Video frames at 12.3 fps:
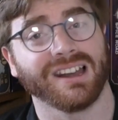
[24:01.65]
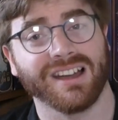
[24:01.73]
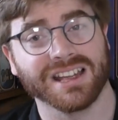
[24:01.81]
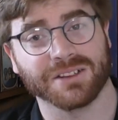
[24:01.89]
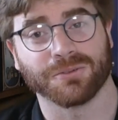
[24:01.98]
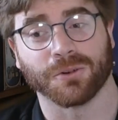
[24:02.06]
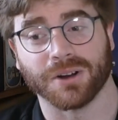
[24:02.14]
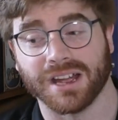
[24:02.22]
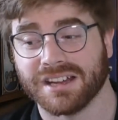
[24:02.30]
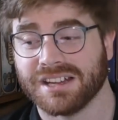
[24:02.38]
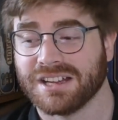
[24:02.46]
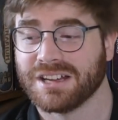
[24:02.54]
like for
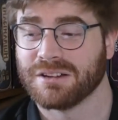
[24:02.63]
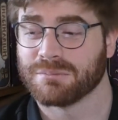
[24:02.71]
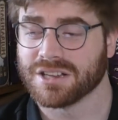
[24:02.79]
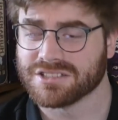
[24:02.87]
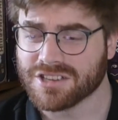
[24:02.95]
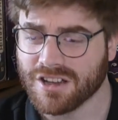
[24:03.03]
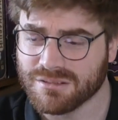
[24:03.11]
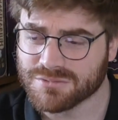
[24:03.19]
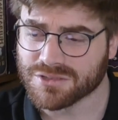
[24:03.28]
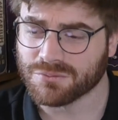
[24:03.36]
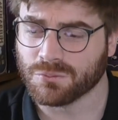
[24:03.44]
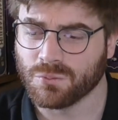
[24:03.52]
it. But in terms of